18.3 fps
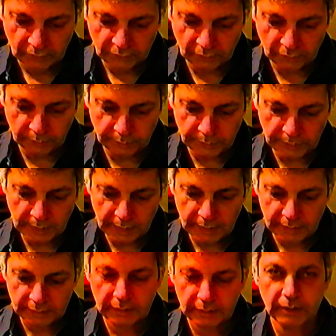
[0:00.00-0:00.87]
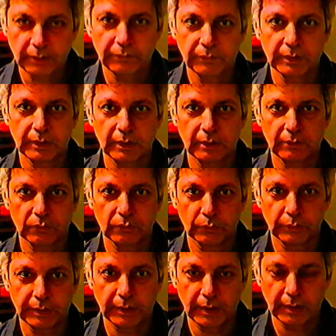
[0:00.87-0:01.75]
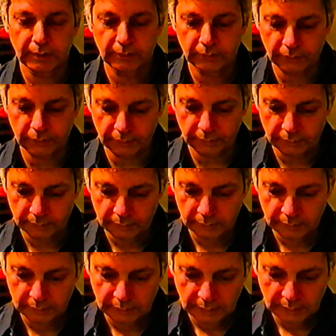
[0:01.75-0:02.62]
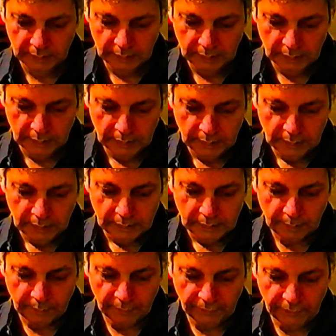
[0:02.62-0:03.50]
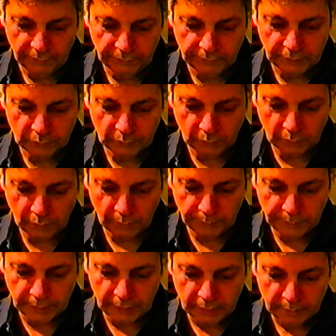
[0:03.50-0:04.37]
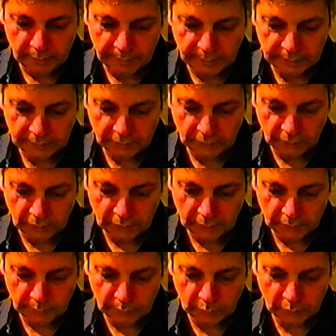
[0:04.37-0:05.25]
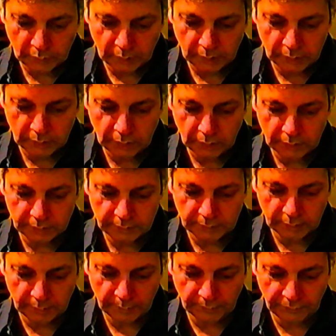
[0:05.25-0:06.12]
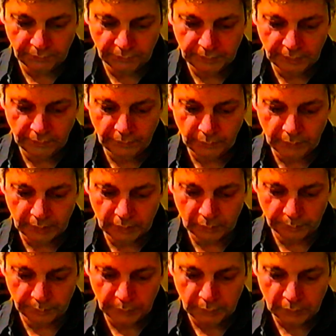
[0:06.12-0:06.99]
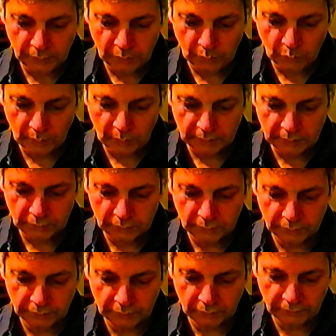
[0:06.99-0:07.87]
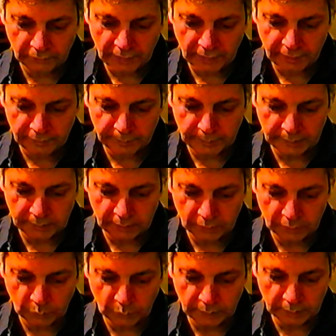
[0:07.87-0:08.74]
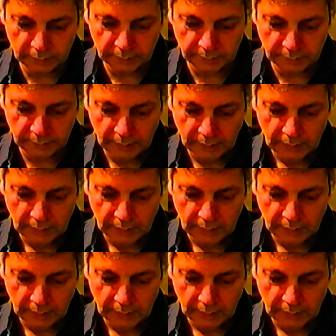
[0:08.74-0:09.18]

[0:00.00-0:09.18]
surprise even its creator. Number 52, computer must learn moral laws. Number 53, computer wants to survive, but it will